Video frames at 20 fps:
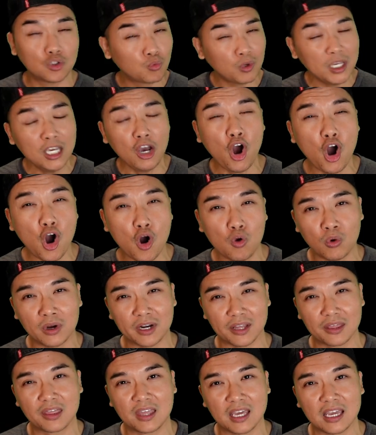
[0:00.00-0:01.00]
We all
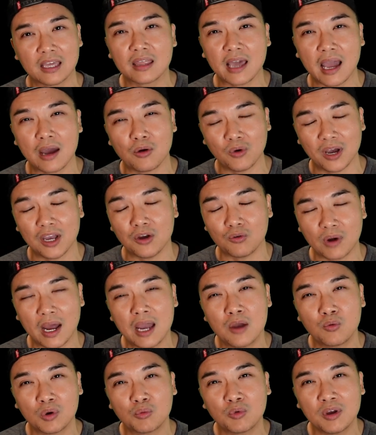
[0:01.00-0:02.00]
want to think that way,
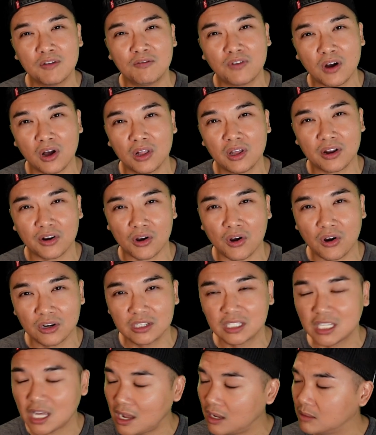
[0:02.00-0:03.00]
right? When we fall on
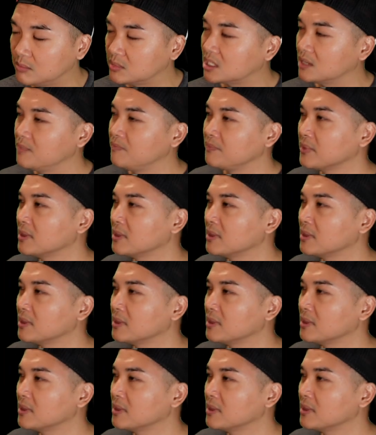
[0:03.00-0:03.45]
hard times.